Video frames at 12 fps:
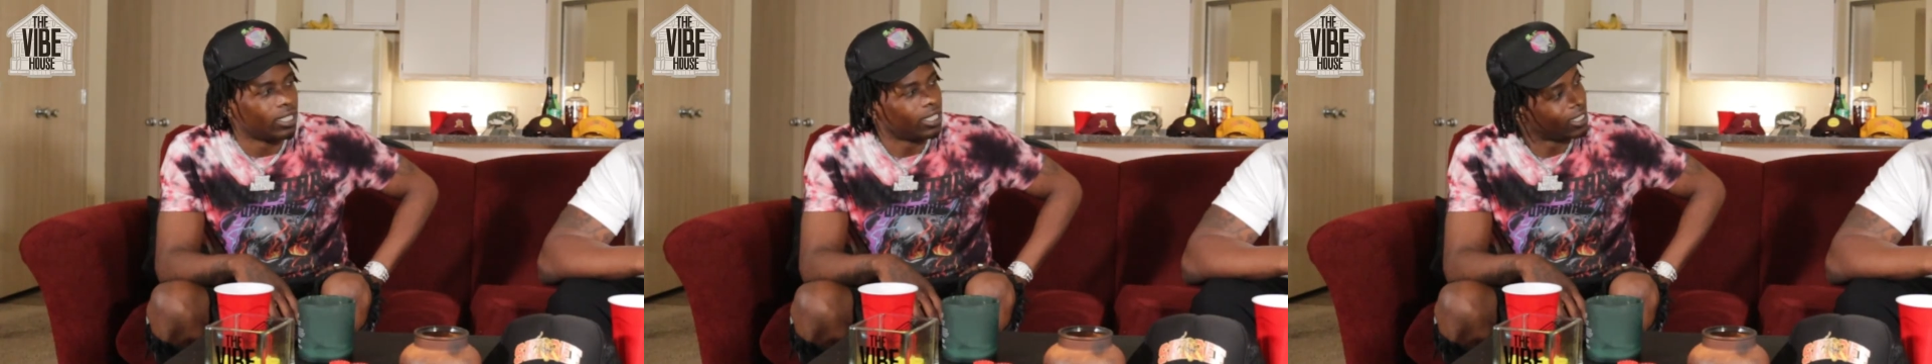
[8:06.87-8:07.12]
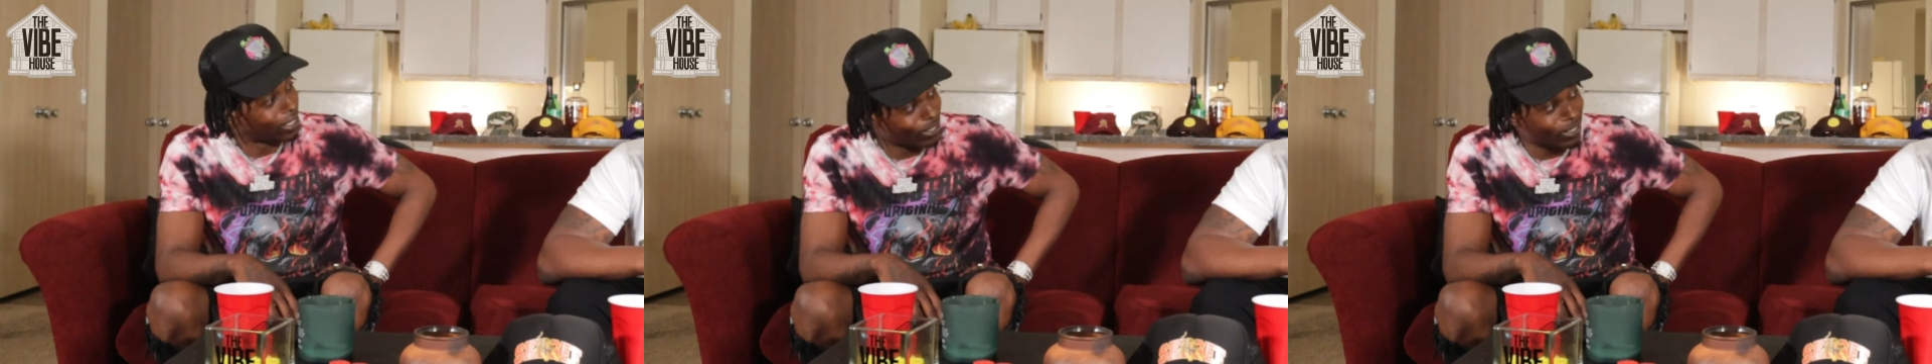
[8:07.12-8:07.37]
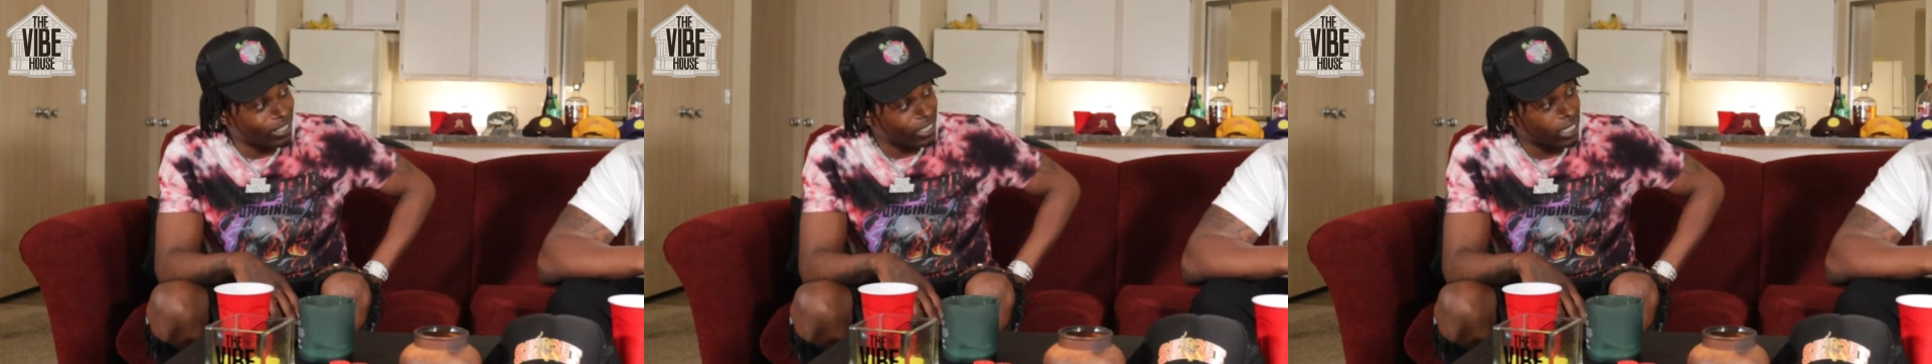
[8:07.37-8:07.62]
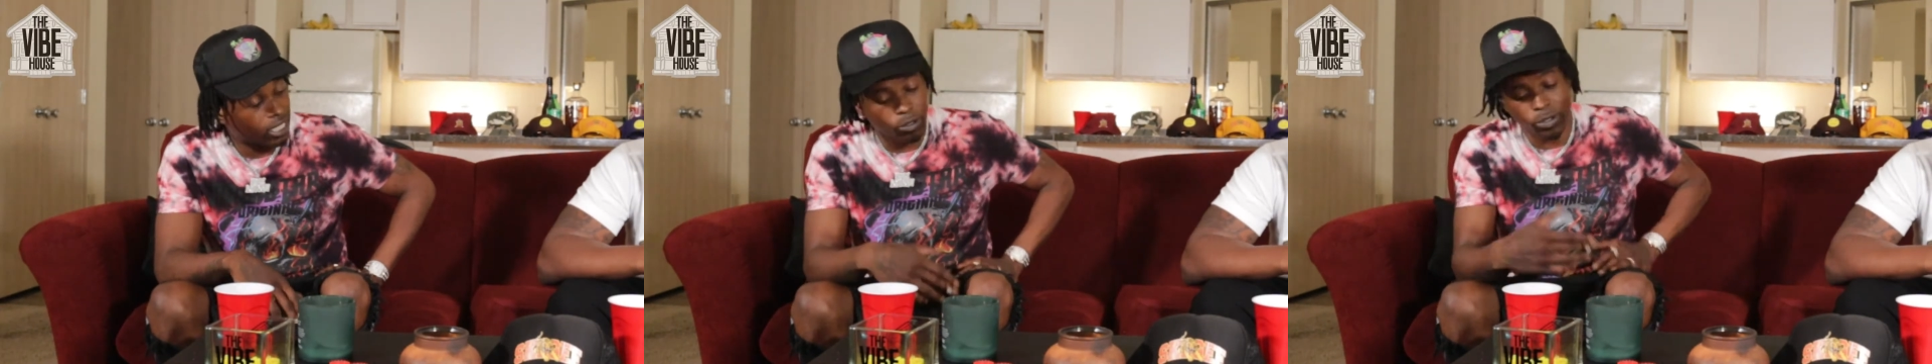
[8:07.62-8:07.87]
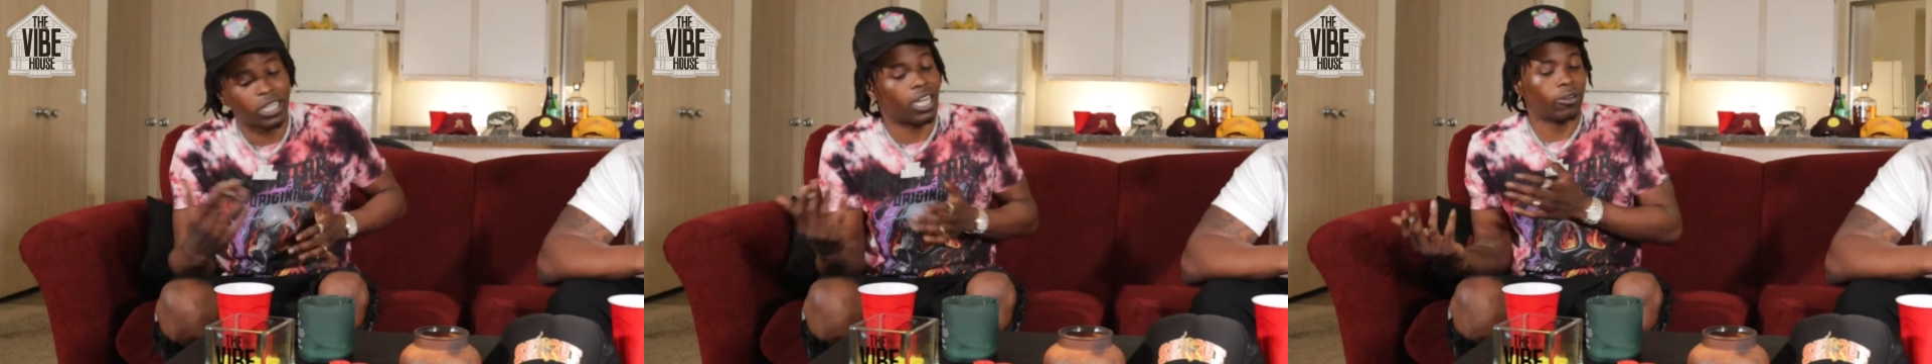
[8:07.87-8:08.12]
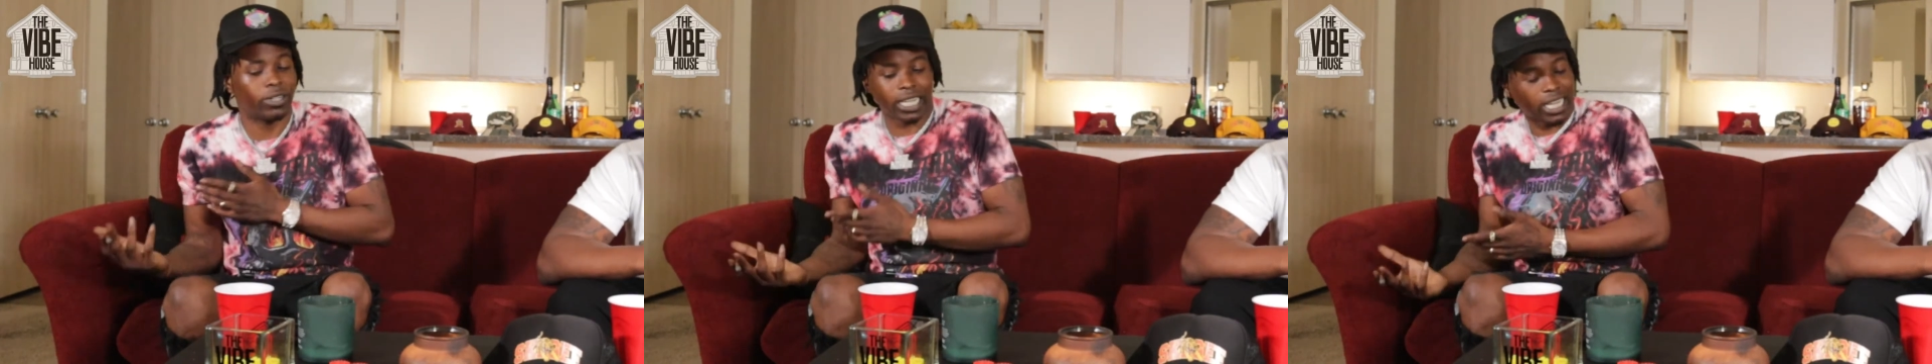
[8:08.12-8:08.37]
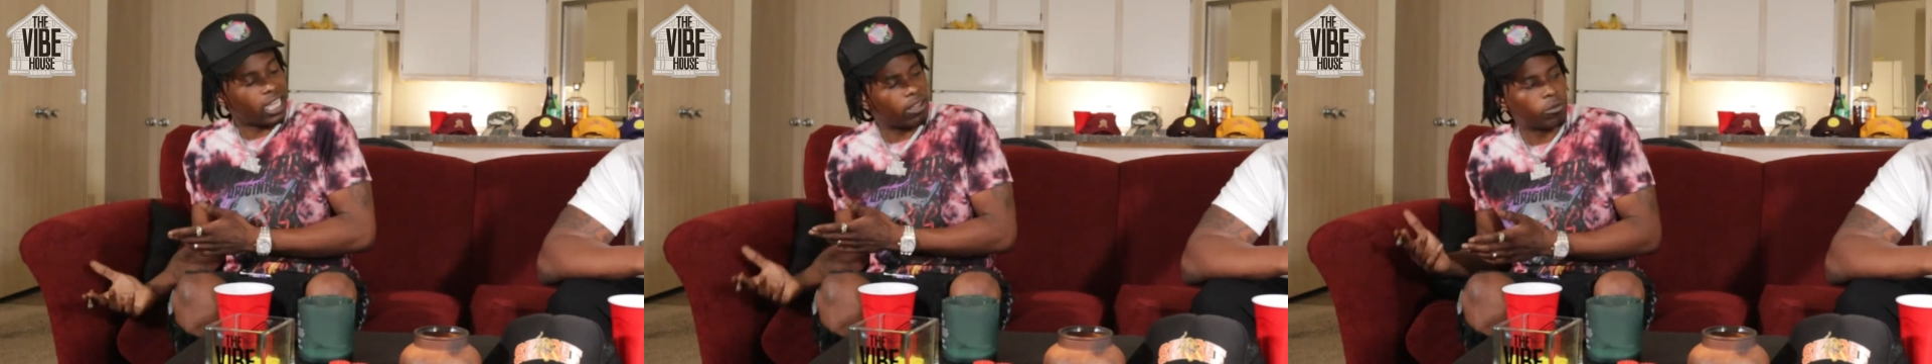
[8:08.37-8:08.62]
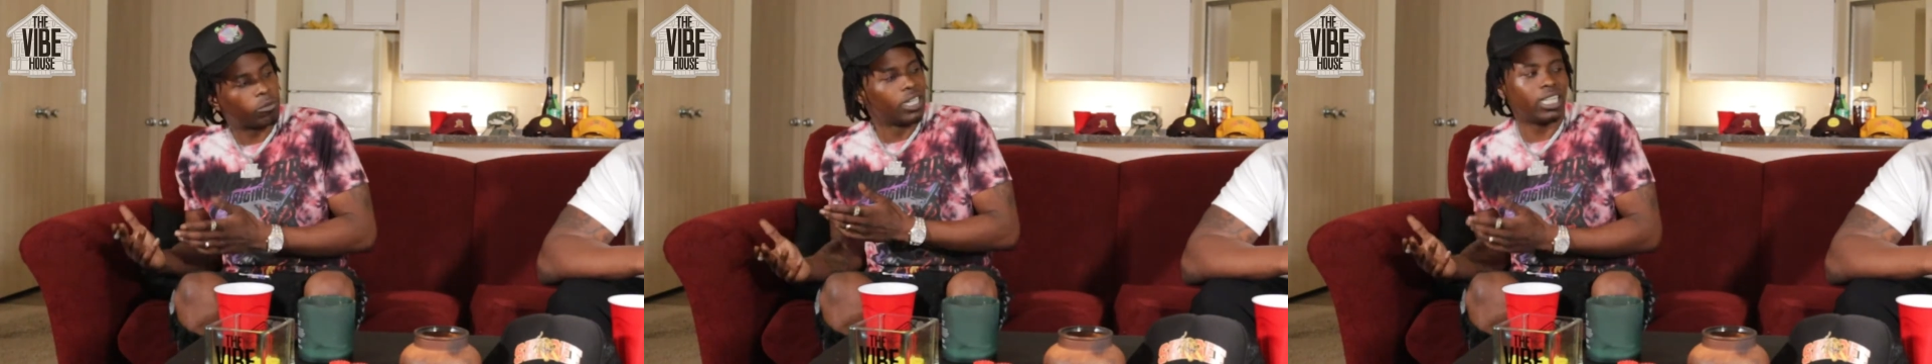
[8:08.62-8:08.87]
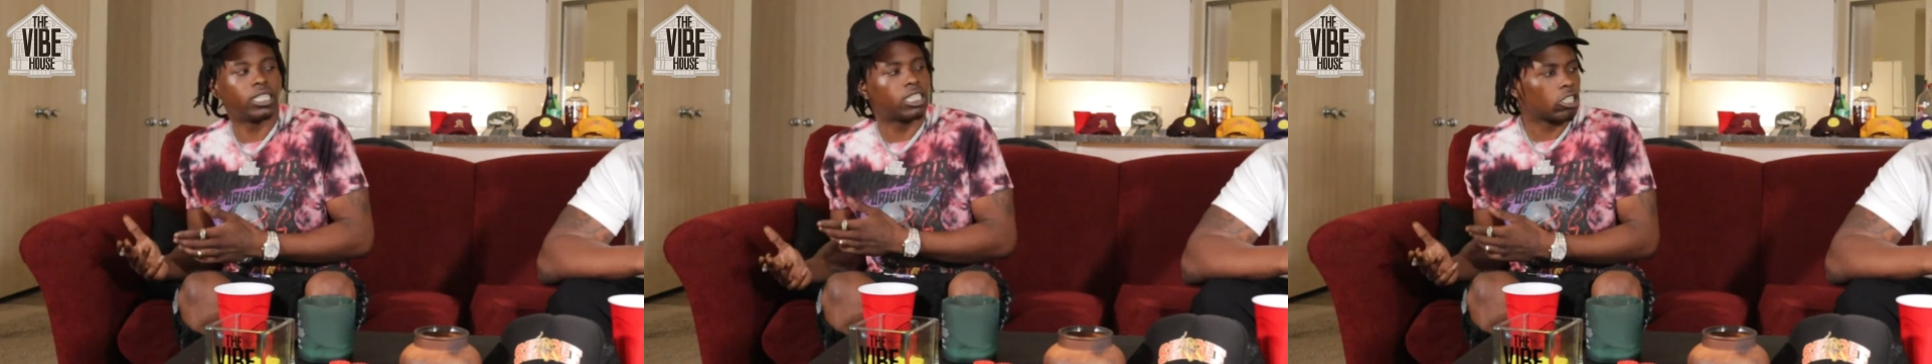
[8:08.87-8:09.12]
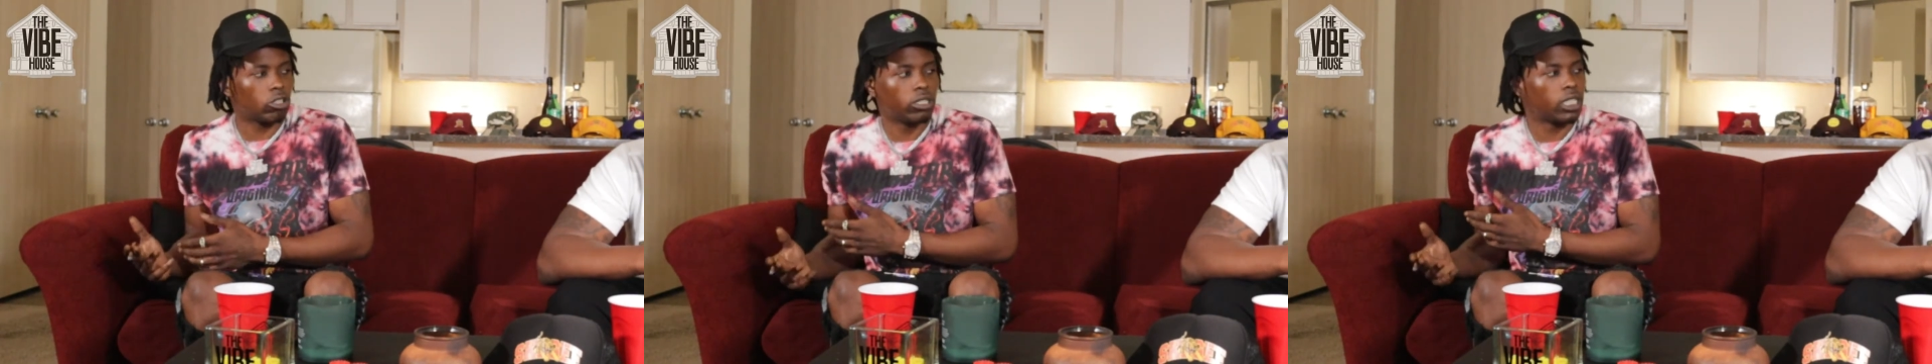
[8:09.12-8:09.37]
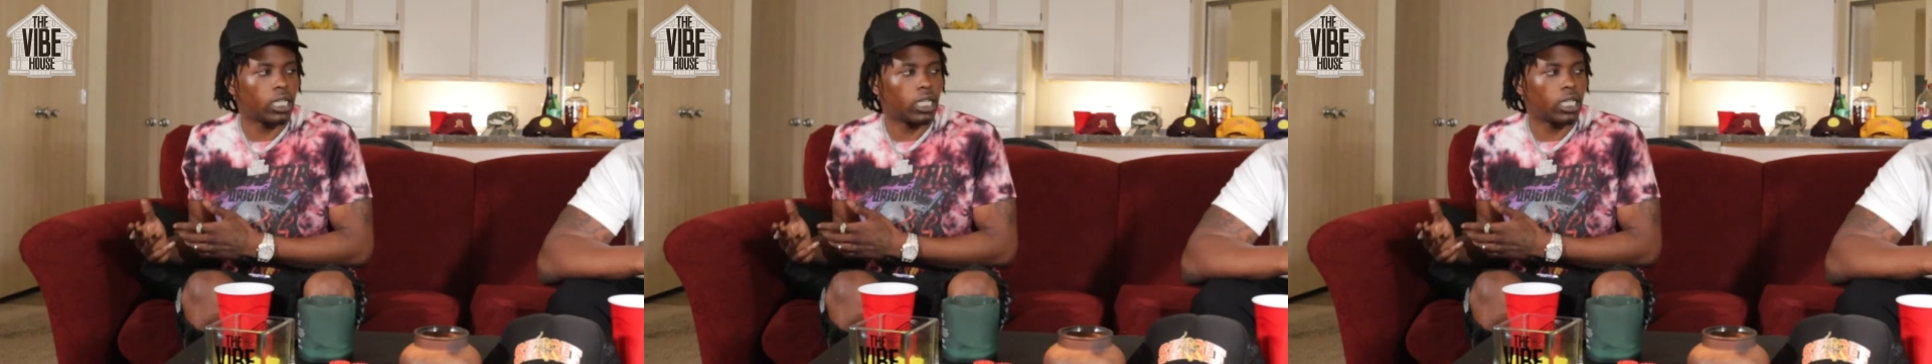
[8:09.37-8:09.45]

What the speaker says: You know what I'm saying? Because we already had the money, so it